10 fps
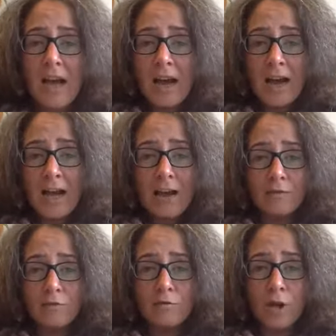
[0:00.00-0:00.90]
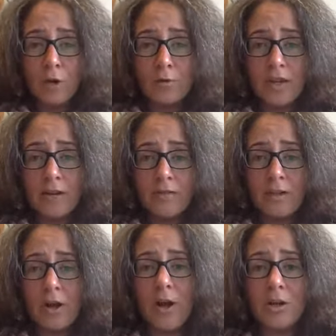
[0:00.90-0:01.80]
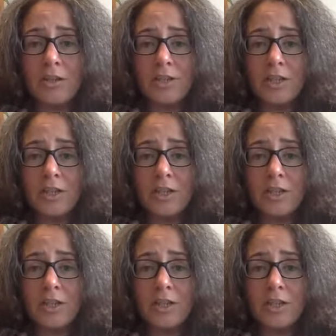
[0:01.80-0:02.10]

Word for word: I have grown. I have enlarged.